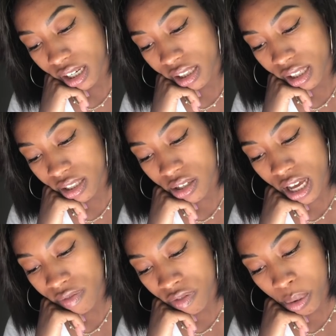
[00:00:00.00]
Yeah, I think that's all
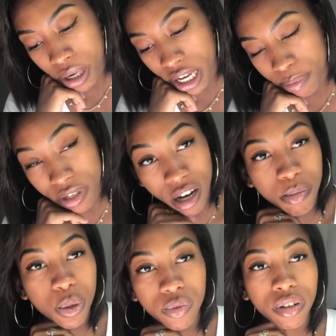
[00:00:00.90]
I have for football games. I'll
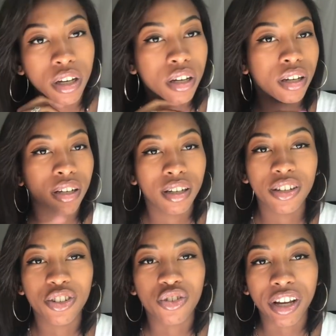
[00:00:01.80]
move
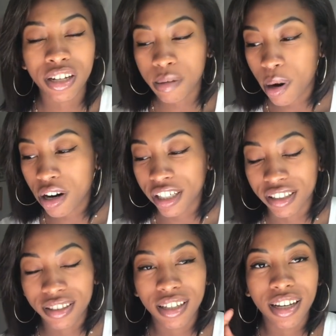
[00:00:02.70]
straight into
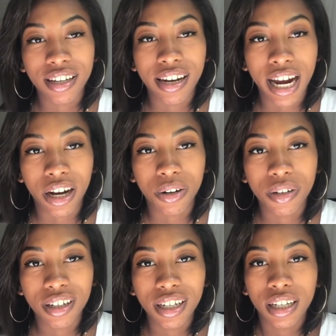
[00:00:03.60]
parties. Now,
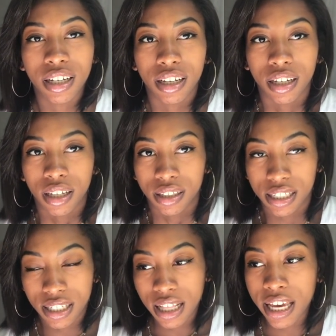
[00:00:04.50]

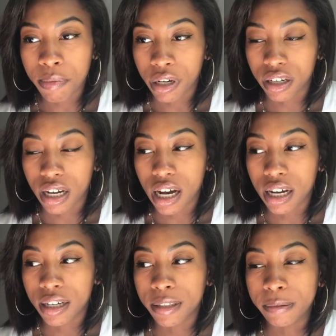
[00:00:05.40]
disclaimer,
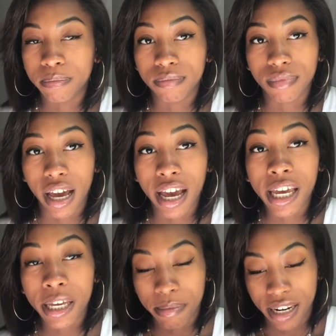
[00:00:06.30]
um, I
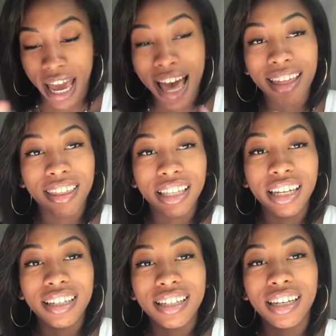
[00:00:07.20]
am an
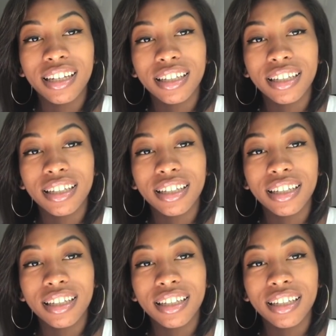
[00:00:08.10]
athlete